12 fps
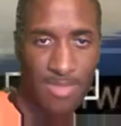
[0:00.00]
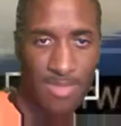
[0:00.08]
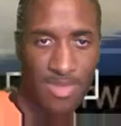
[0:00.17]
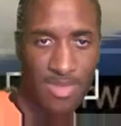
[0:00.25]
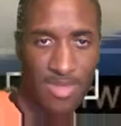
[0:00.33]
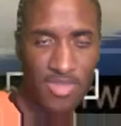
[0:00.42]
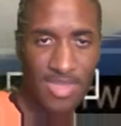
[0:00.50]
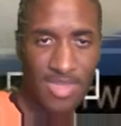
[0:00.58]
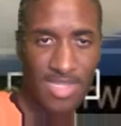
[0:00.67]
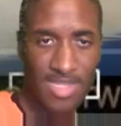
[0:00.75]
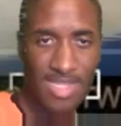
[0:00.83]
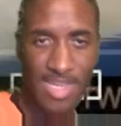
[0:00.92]
So you can
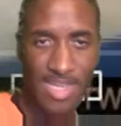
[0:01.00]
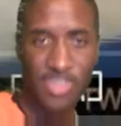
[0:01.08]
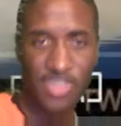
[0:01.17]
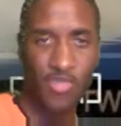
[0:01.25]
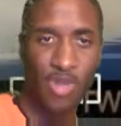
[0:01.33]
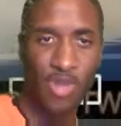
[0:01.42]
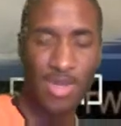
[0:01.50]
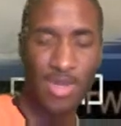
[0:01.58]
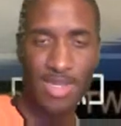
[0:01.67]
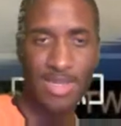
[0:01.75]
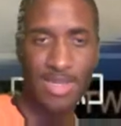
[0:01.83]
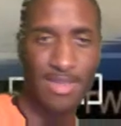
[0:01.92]
see as you're
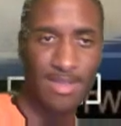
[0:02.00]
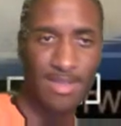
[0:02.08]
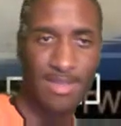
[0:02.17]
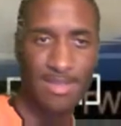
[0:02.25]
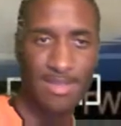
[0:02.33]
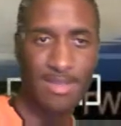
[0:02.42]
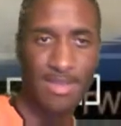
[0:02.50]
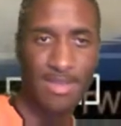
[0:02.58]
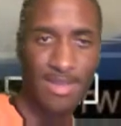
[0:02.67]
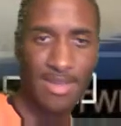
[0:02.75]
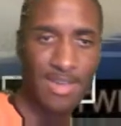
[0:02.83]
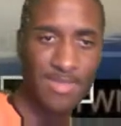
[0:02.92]
walking
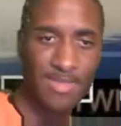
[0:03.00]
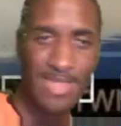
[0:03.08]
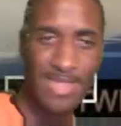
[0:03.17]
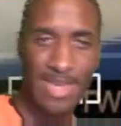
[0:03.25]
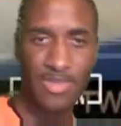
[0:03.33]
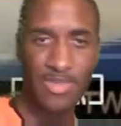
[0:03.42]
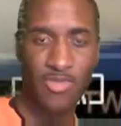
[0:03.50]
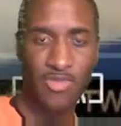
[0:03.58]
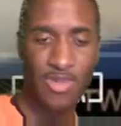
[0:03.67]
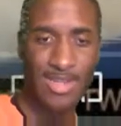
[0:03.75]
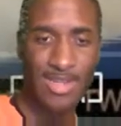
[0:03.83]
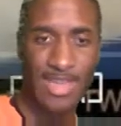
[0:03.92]
up and down the
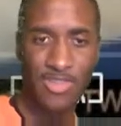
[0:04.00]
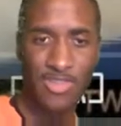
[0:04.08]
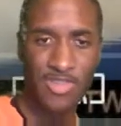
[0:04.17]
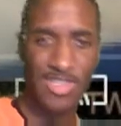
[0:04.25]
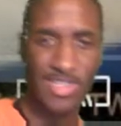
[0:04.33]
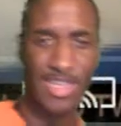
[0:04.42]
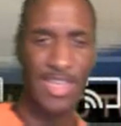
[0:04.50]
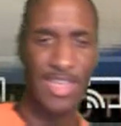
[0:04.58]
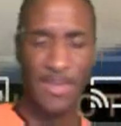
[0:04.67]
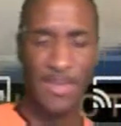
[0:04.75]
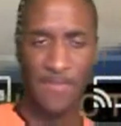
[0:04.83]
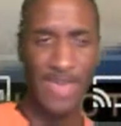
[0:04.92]
court now, there's a
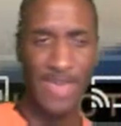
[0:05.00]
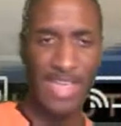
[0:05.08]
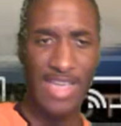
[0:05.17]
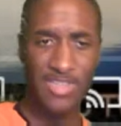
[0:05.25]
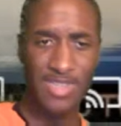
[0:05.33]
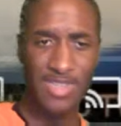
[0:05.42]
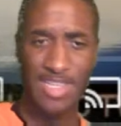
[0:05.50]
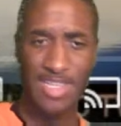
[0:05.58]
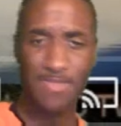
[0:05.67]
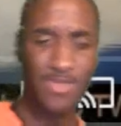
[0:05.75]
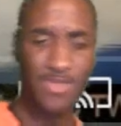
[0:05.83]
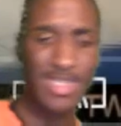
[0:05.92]
faster
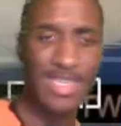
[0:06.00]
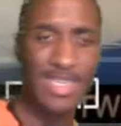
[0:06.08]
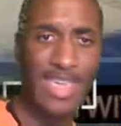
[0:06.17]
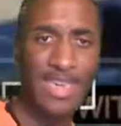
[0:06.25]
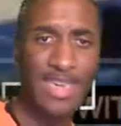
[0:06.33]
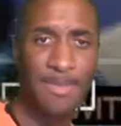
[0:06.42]
tempo to the game.